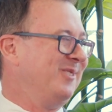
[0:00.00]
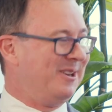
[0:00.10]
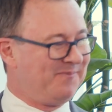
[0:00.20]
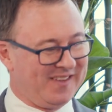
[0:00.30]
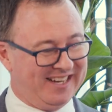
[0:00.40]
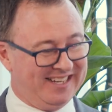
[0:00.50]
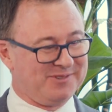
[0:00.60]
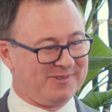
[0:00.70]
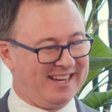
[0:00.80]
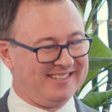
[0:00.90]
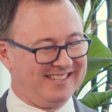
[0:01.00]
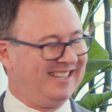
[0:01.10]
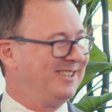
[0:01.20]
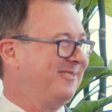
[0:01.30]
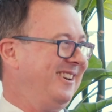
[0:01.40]
right? It is crazy.
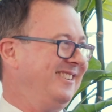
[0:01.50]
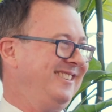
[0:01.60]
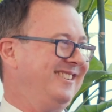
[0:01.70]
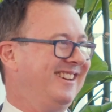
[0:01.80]
It is crazy.